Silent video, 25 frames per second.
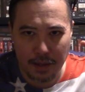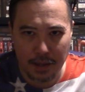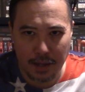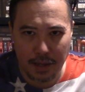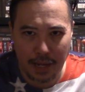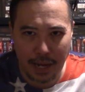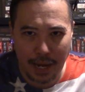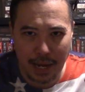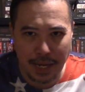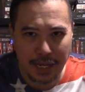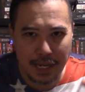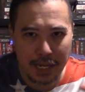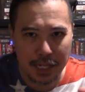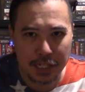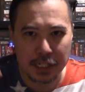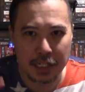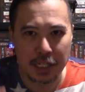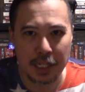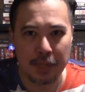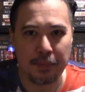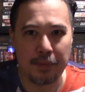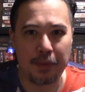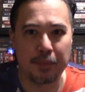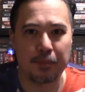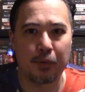
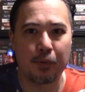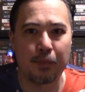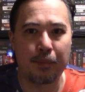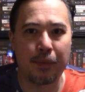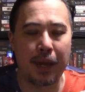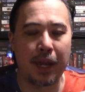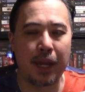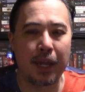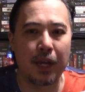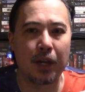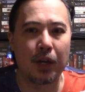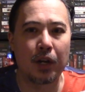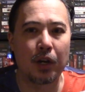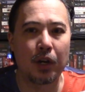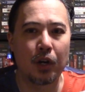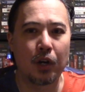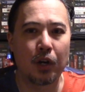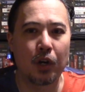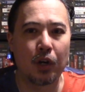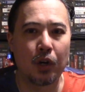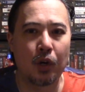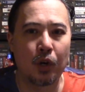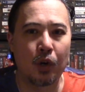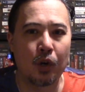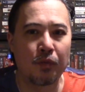ADHD people may
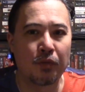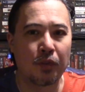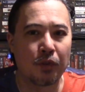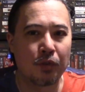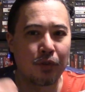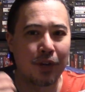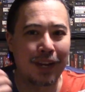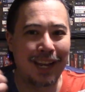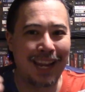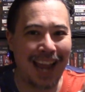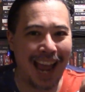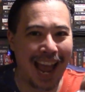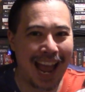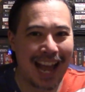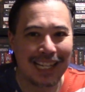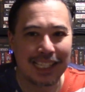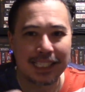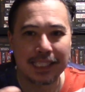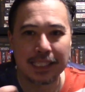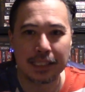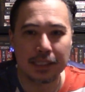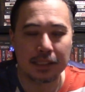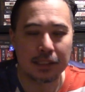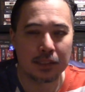overreact